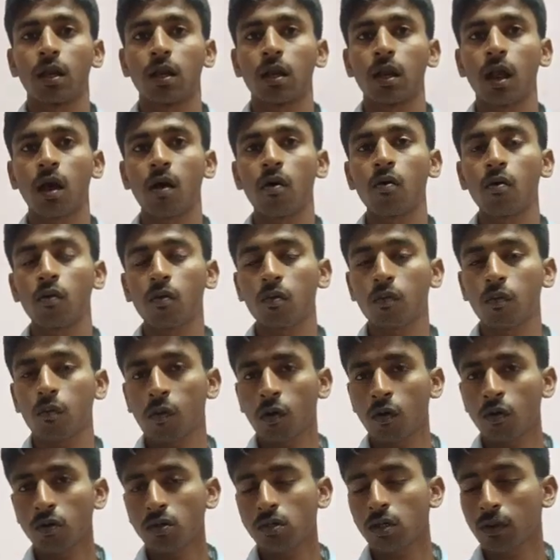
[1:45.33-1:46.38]
Now,
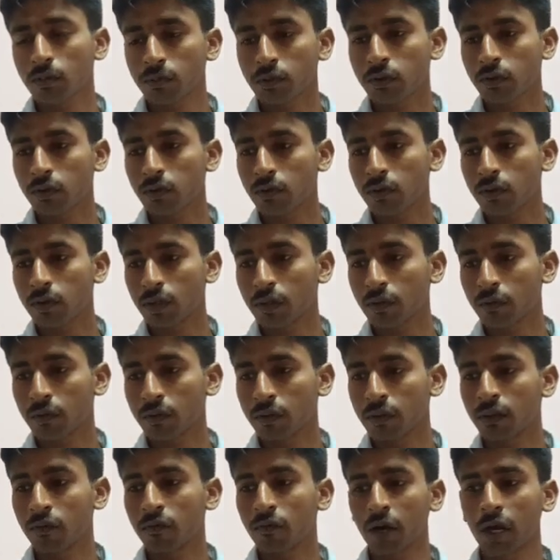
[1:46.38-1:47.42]
what was observed
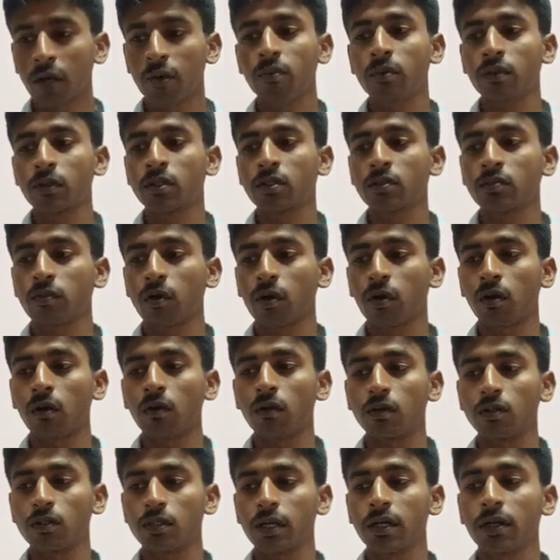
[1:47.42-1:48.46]
with the Wright brothers model was